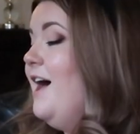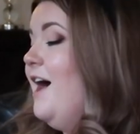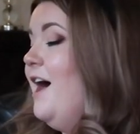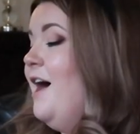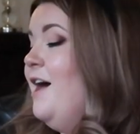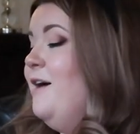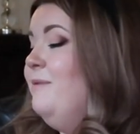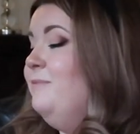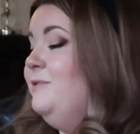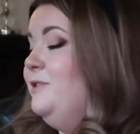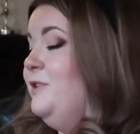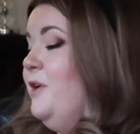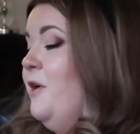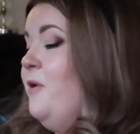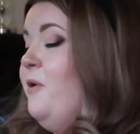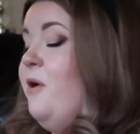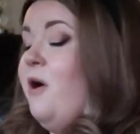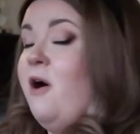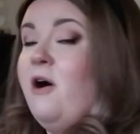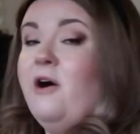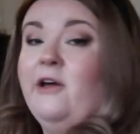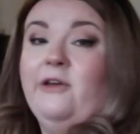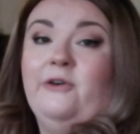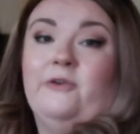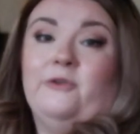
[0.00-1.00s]
Um,
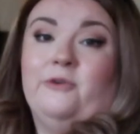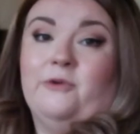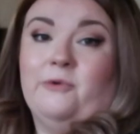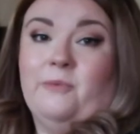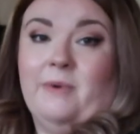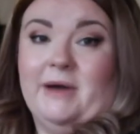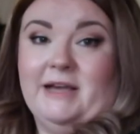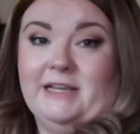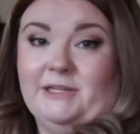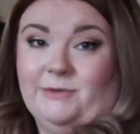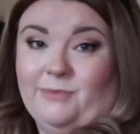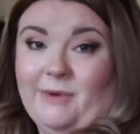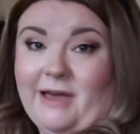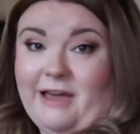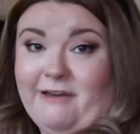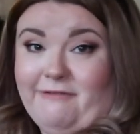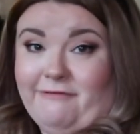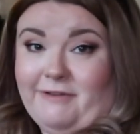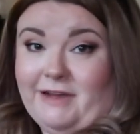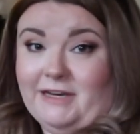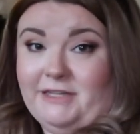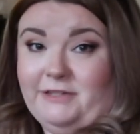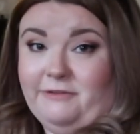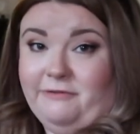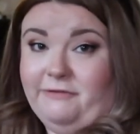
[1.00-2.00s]
so I always wear
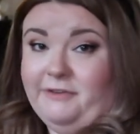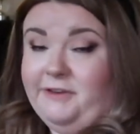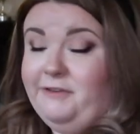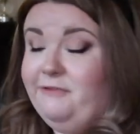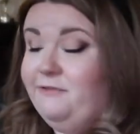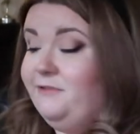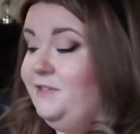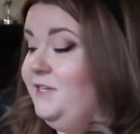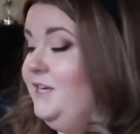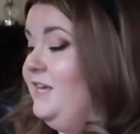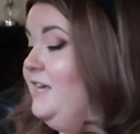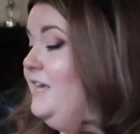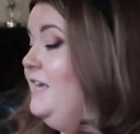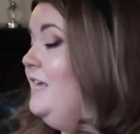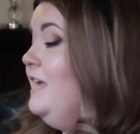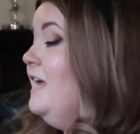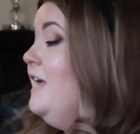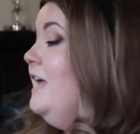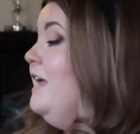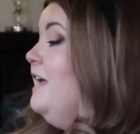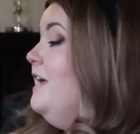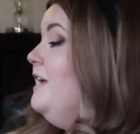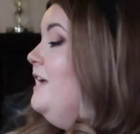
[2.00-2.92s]
factor 50.